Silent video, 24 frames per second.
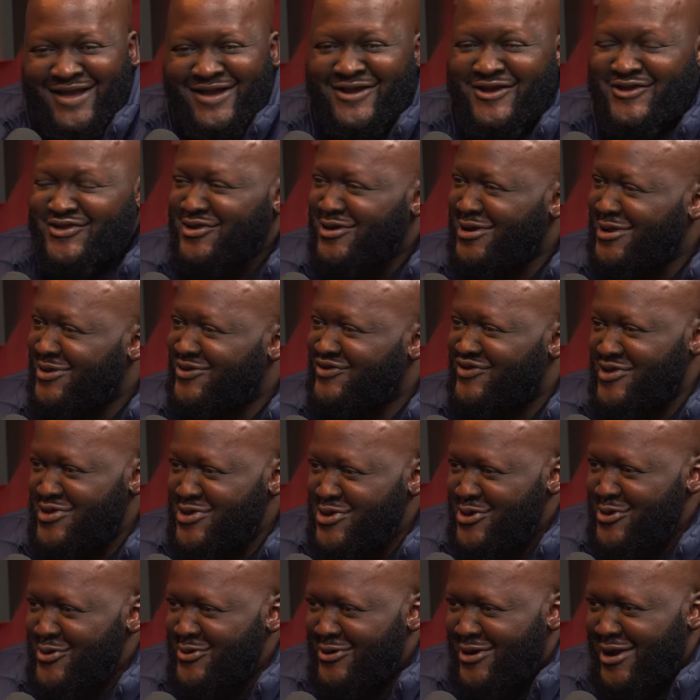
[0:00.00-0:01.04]
Because, there's a
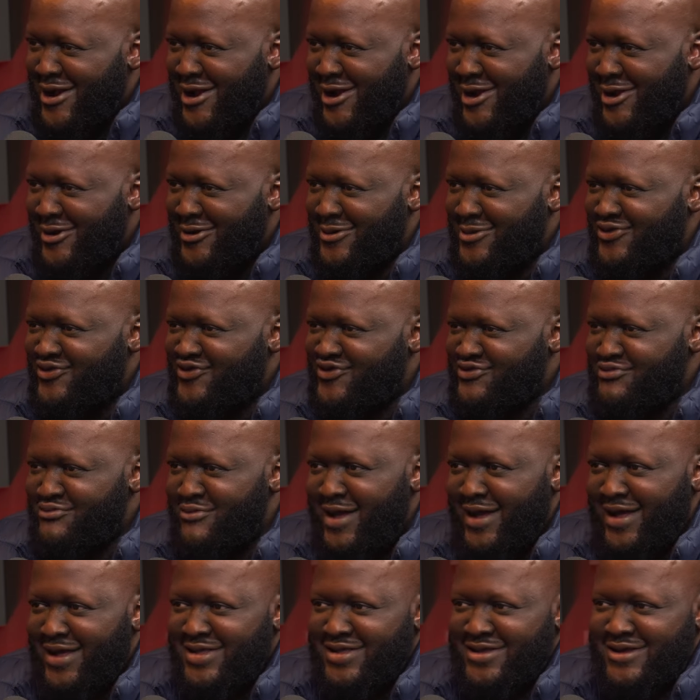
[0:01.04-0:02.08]
new clothes
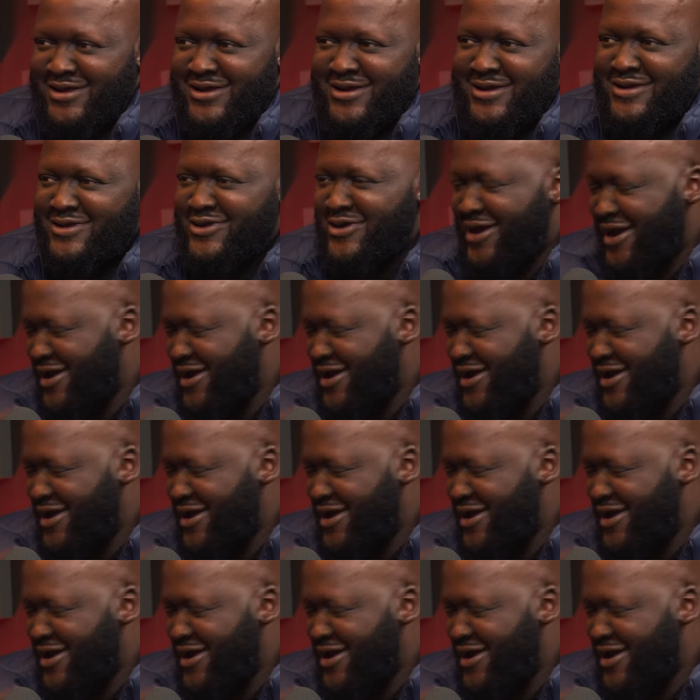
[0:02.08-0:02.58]
smell, and you